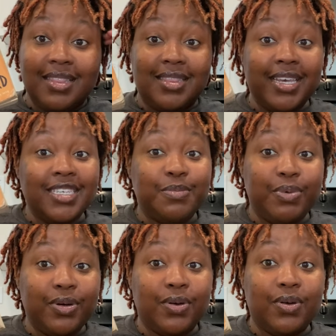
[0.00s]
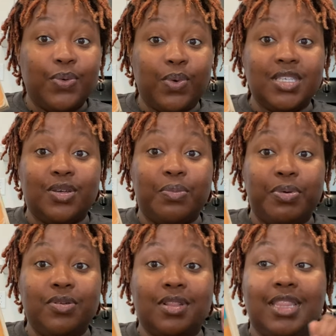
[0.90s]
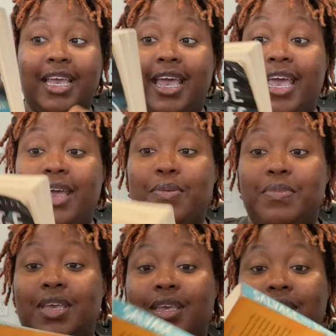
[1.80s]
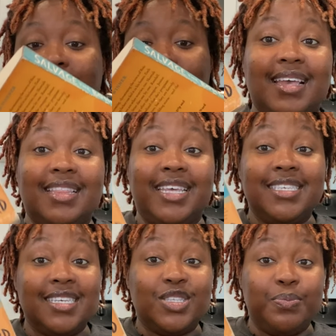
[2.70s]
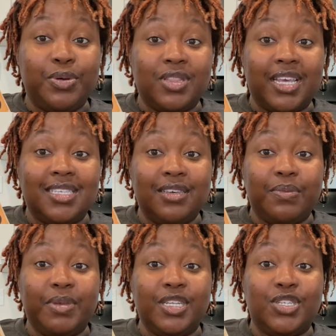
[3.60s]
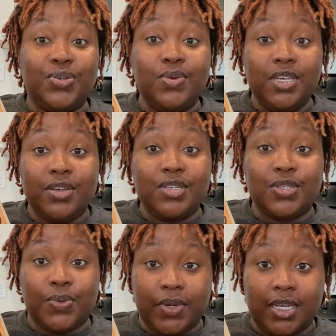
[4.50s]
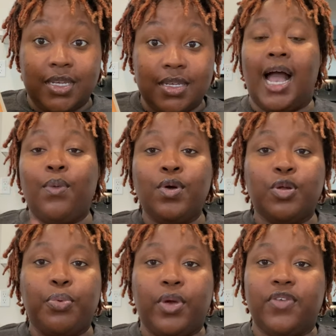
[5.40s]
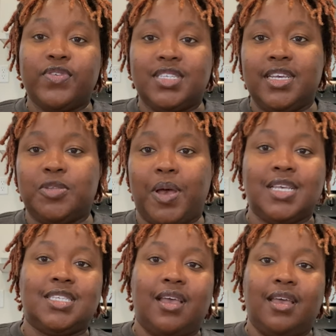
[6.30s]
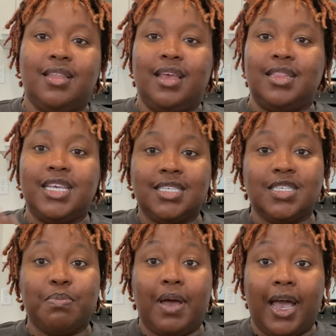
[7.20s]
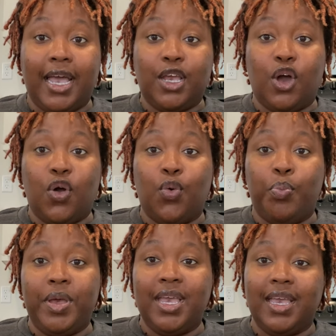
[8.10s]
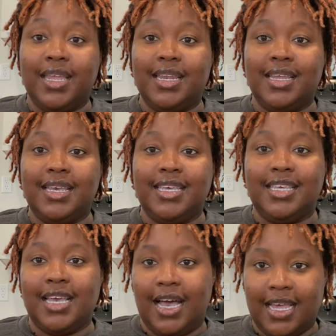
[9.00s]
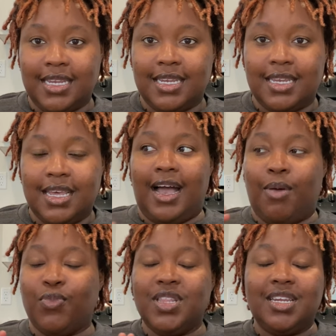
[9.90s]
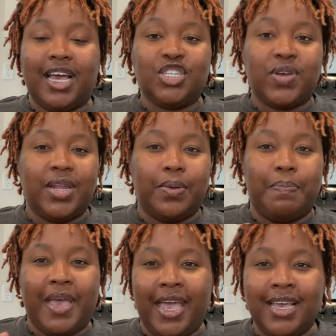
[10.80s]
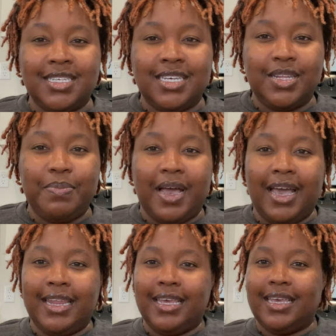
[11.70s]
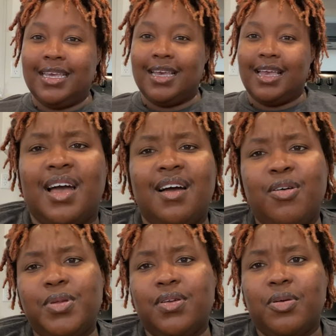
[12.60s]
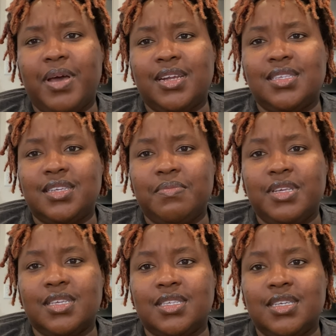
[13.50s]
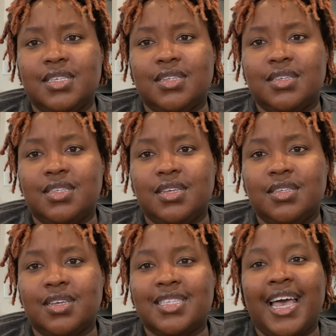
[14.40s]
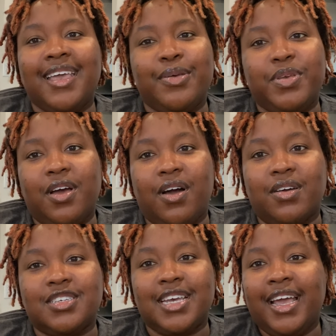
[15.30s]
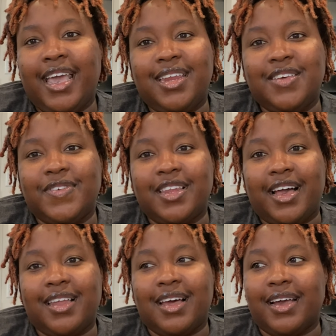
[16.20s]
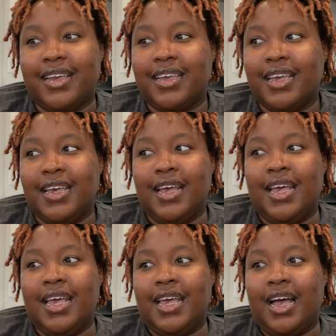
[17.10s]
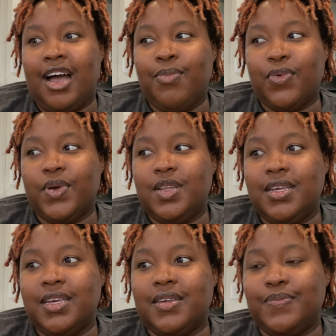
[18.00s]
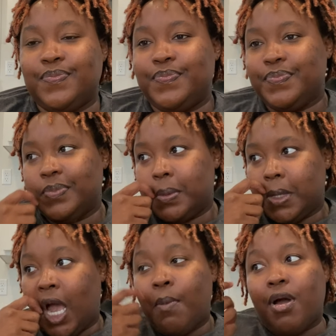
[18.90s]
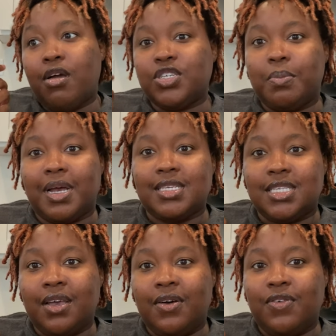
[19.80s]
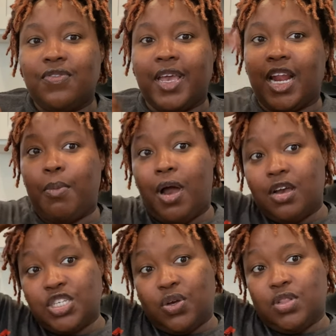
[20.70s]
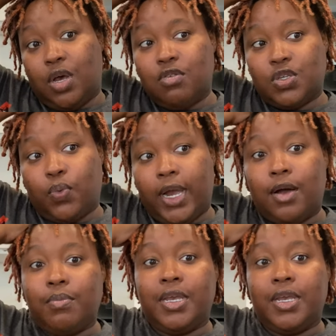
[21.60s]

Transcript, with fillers: this book was the book that had me this is the book that took me two years to read. I want to preface this by saying that this is my opinion. I'm really not trying to bash anybody. I hope don't nobody send me a cease and cease because I can be harsh. I can't even lie. Like, I'm really I'm harsh on myself and I'm harsh on those around